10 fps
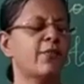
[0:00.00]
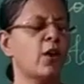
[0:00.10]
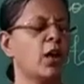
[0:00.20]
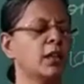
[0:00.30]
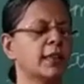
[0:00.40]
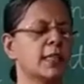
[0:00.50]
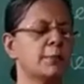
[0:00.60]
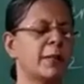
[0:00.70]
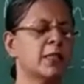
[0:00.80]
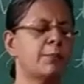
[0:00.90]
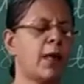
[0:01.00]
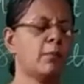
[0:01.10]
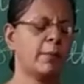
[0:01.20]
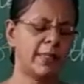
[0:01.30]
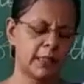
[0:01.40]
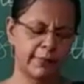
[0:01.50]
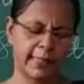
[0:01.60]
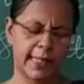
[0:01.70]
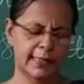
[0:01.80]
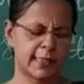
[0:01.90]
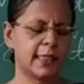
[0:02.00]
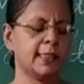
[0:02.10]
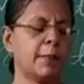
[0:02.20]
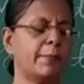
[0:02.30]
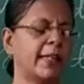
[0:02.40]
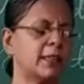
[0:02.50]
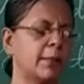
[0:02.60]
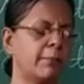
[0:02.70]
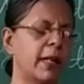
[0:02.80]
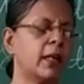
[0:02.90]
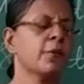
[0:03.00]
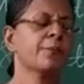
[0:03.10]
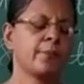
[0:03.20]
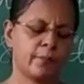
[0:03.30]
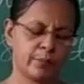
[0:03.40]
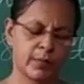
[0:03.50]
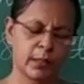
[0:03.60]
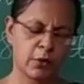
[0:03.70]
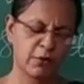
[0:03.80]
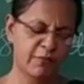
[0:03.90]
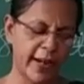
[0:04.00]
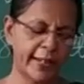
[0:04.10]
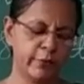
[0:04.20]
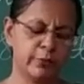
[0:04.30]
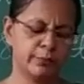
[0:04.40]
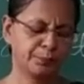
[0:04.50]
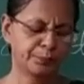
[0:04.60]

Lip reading: for this principle of moments you can see in the page number 5.